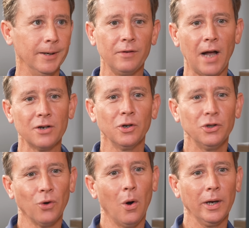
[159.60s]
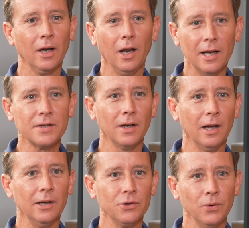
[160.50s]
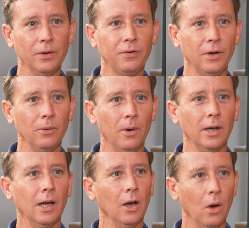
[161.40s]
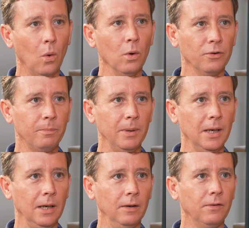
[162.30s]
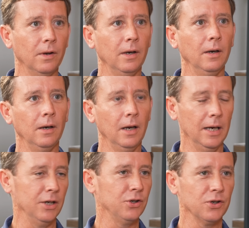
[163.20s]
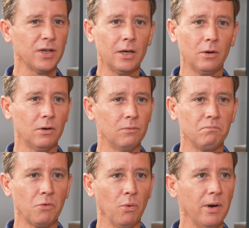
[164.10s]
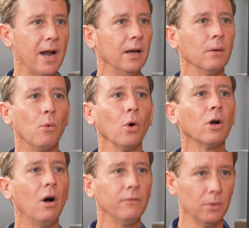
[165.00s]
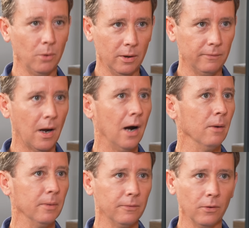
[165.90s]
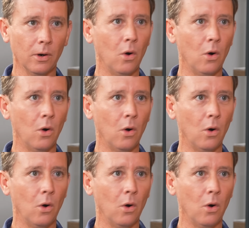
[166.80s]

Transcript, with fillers: It's actually drawing drawing less electricity, running at lower speeds, and, it's just creating a more comfortable environment for a